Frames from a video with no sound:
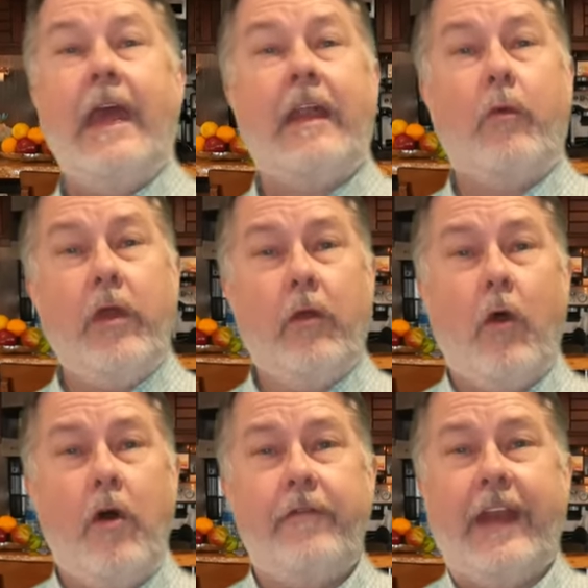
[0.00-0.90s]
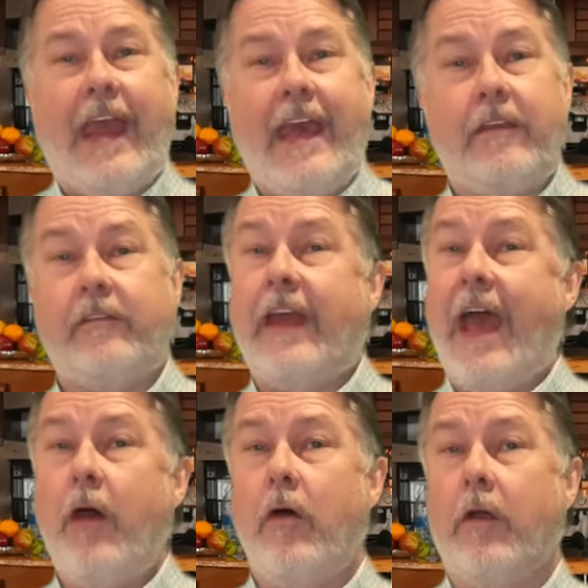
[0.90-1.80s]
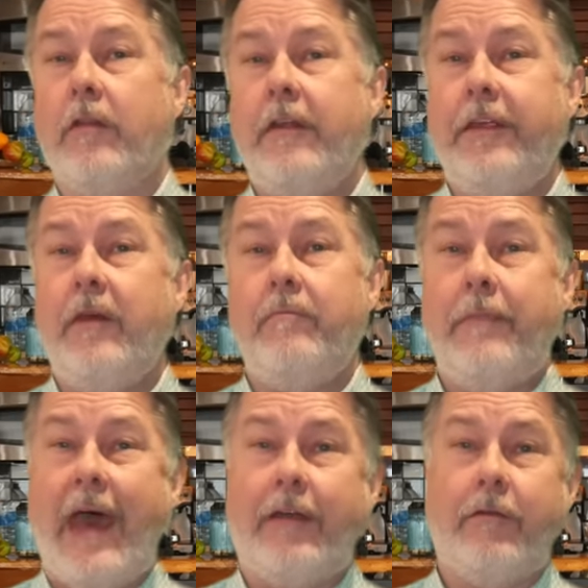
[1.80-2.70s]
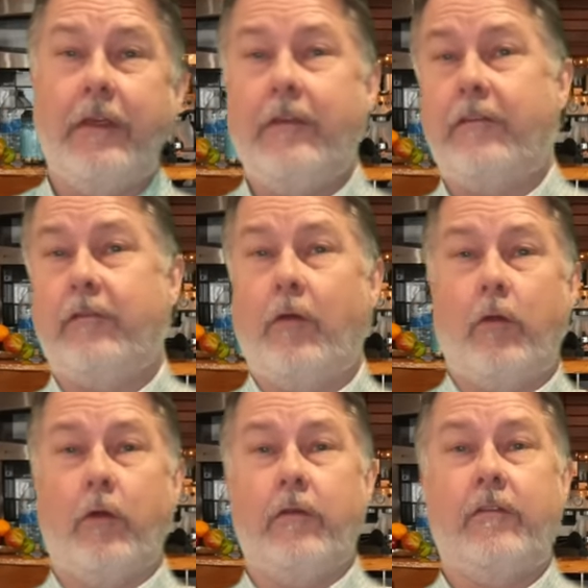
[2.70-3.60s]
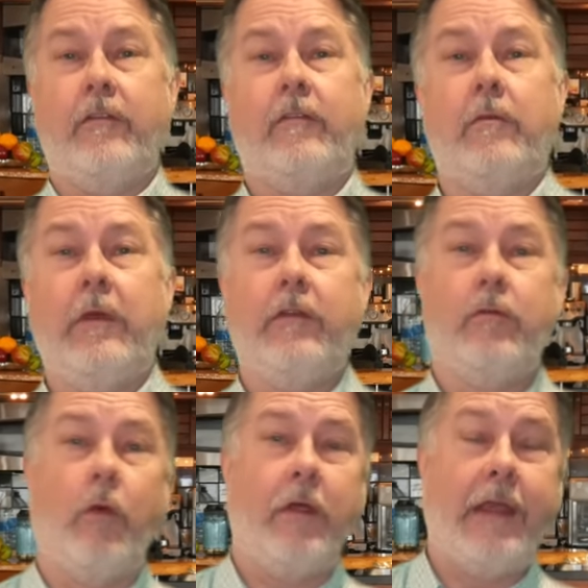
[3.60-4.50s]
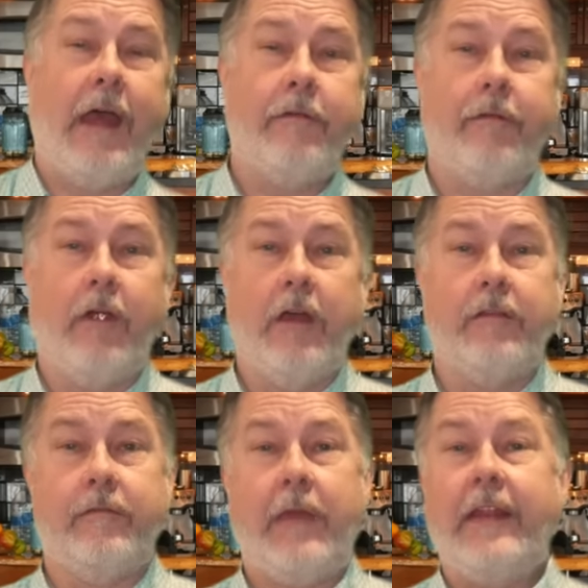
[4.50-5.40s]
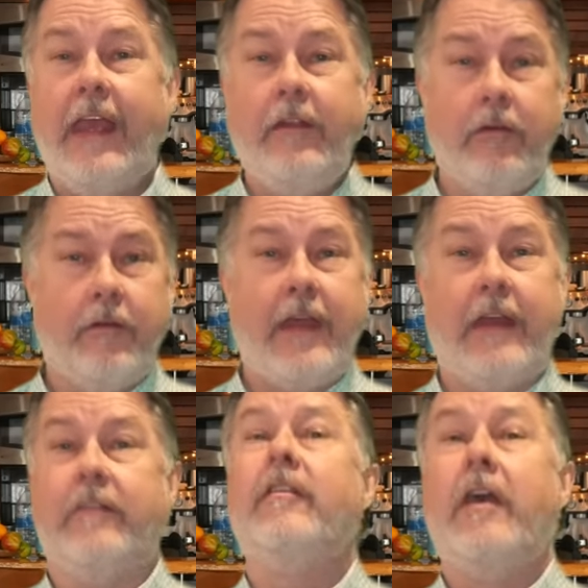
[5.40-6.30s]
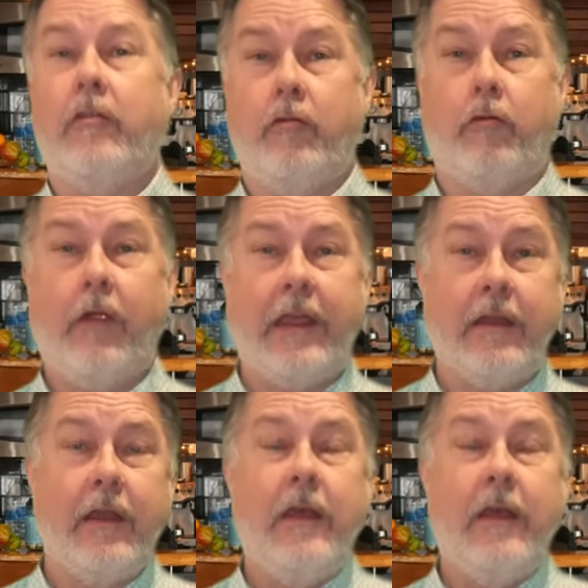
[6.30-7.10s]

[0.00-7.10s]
Now, we are often asked how our lithium battery solar system is working out for us. And the answer to that is great.